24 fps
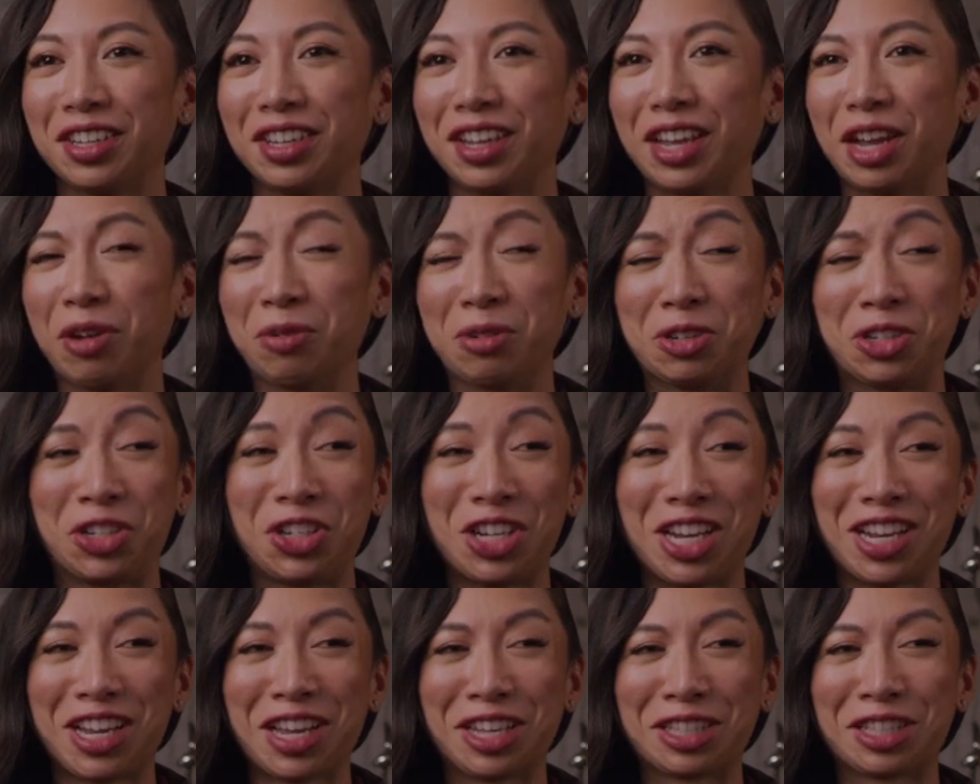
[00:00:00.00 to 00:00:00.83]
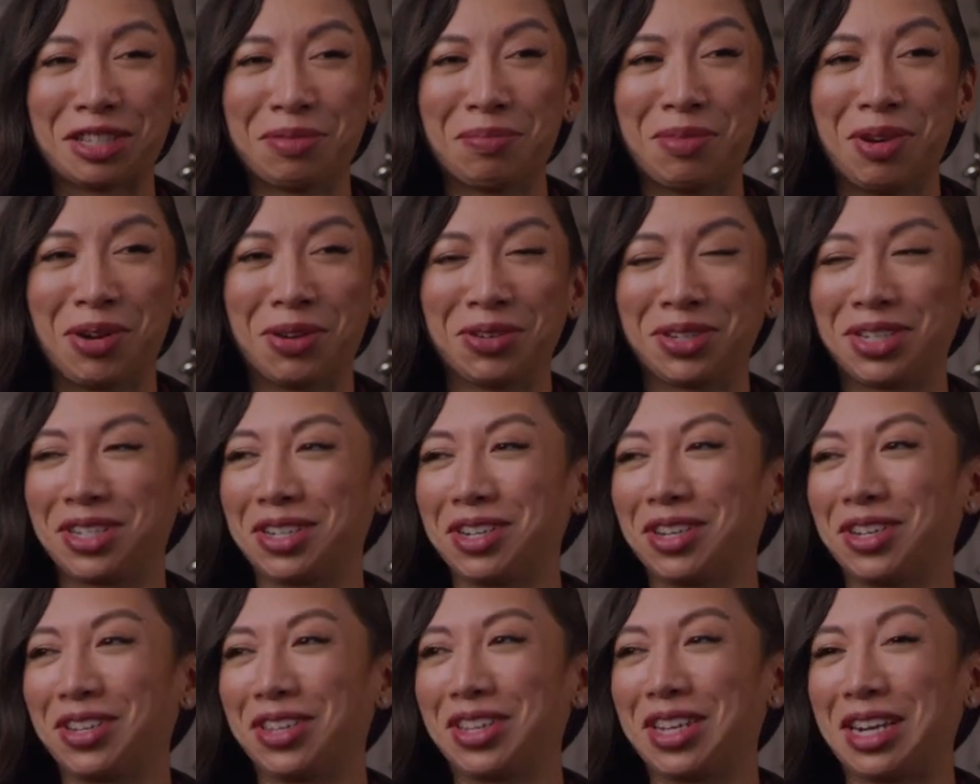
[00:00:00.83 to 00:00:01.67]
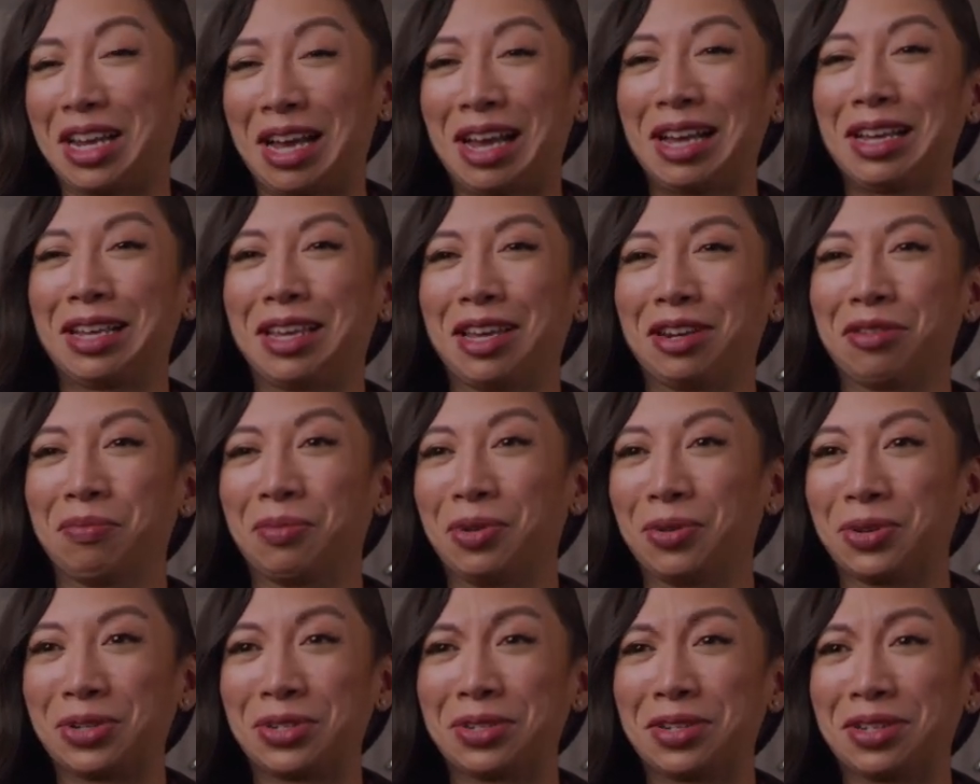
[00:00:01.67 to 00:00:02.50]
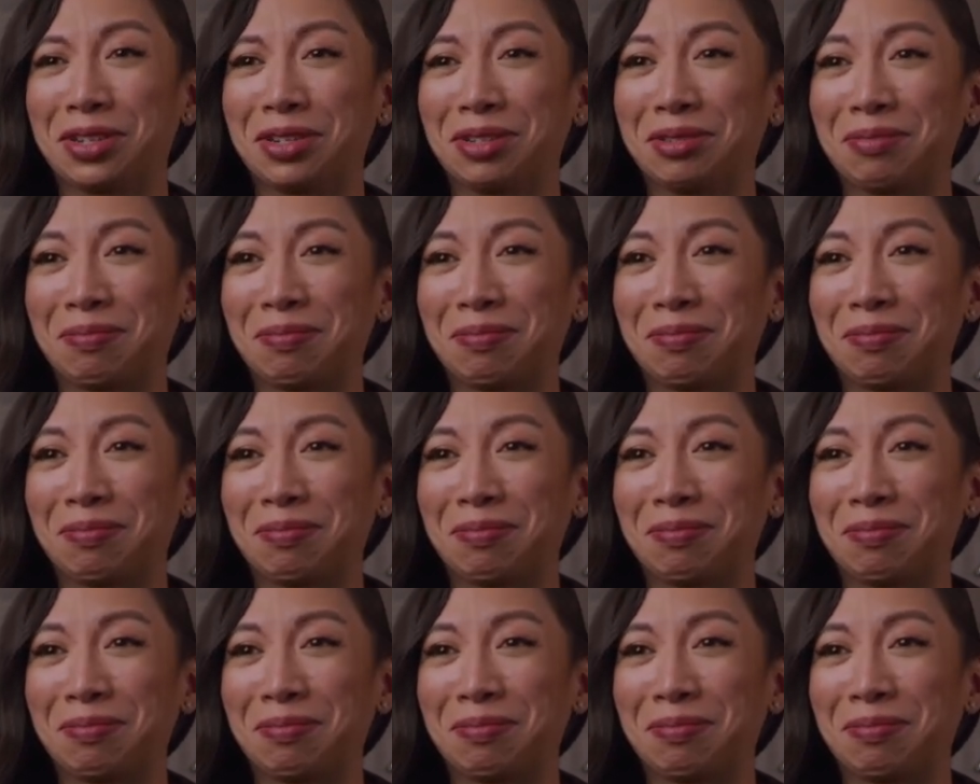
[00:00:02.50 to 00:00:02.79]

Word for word: And when she gets emotional, then I get emotional.